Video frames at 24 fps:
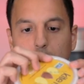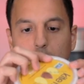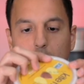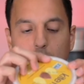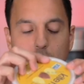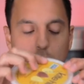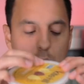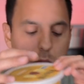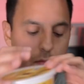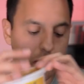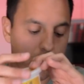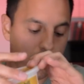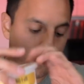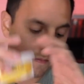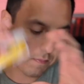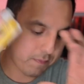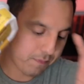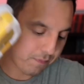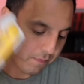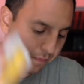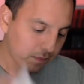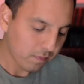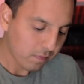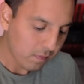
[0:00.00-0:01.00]
of carbs.
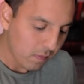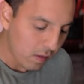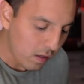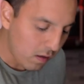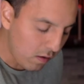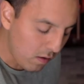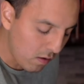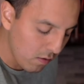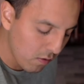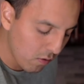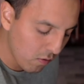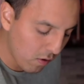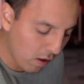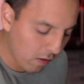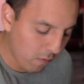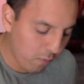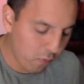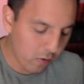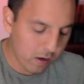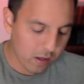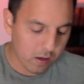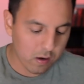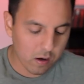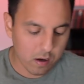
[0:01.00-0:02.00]
So that's
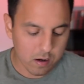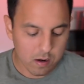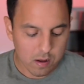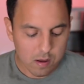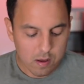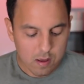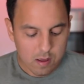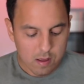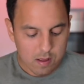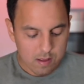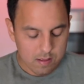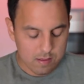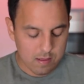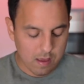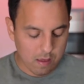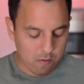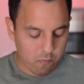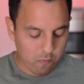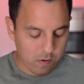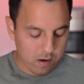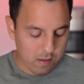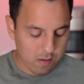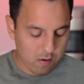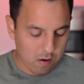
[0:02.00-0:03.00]
pretty good. And
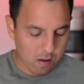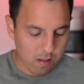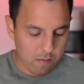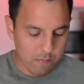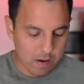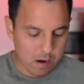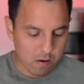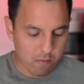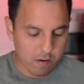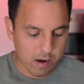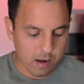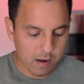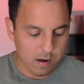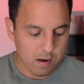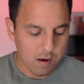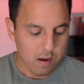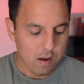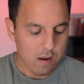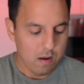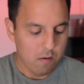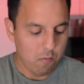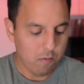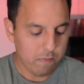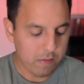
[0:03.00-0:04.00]
that's what it's all about, right?
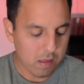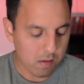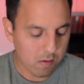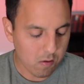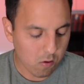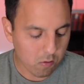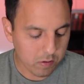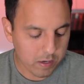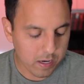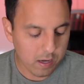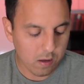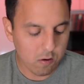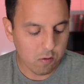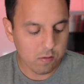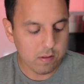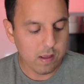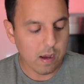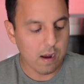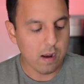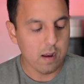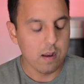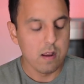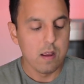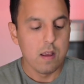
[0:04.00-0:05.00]
With this whole keto
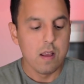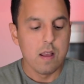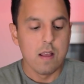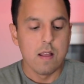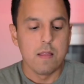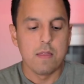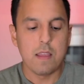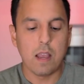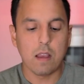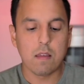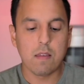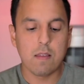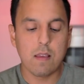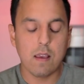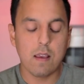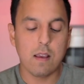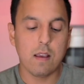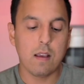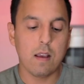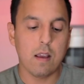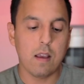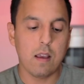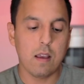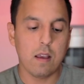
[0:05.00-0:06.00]
diet. Next
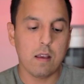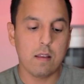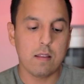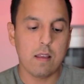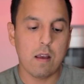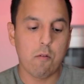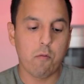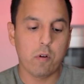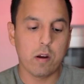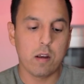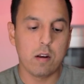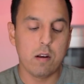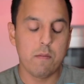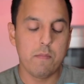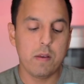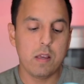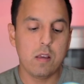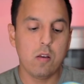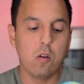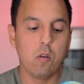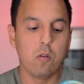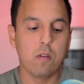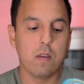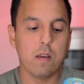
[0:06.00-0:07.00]
thing that we're going to be
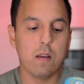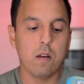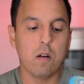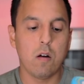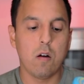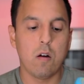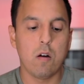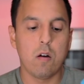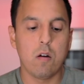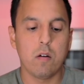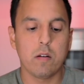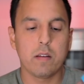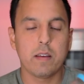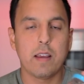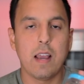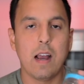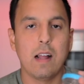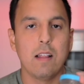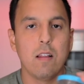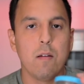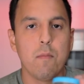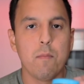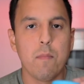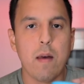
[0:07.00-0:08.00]
using are
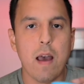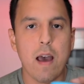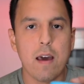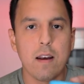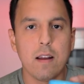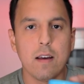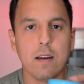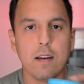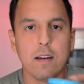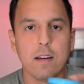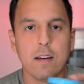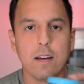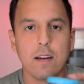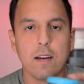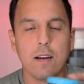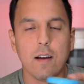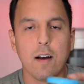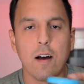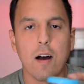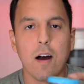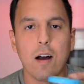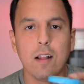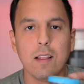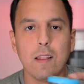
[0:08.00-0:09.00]
Kalamata
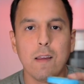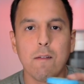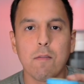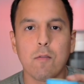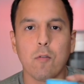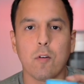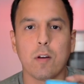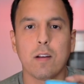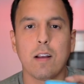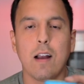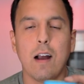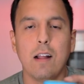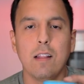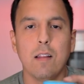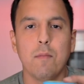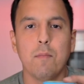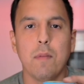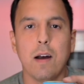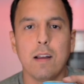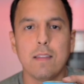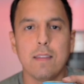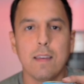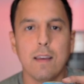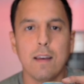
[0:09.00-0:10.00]
olives, or
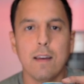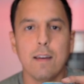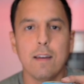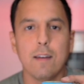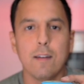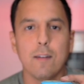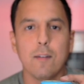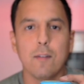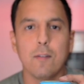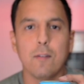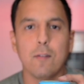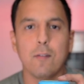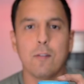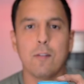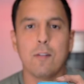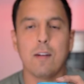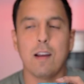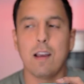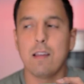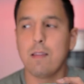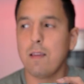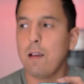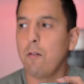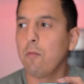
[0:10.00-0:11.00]
Kalamata,
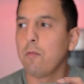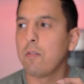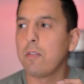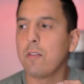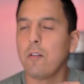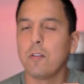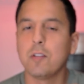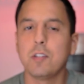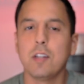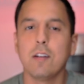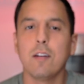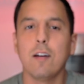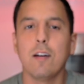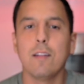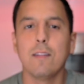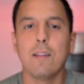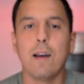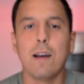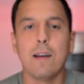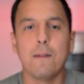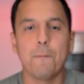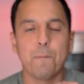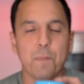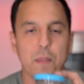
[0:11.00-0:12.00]
or as I was searching
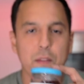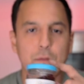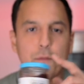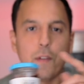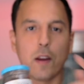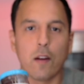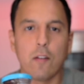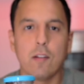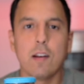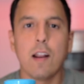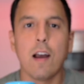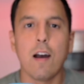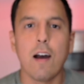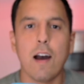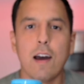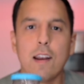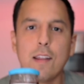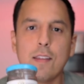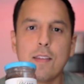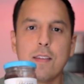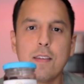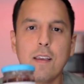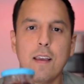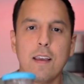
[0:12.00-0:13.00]
online, figuring out how
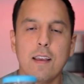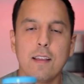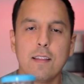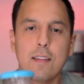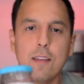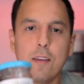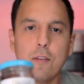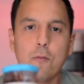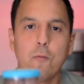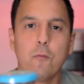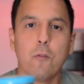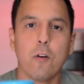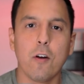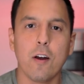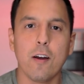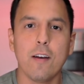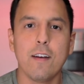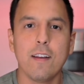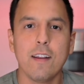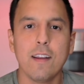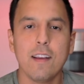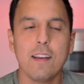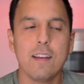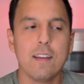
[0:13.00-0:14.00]
to say this
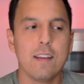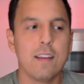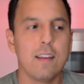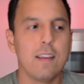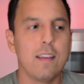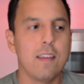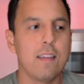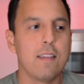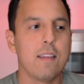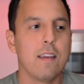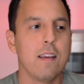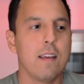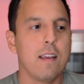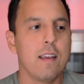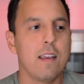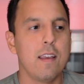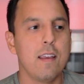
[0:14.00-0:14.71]
word, it's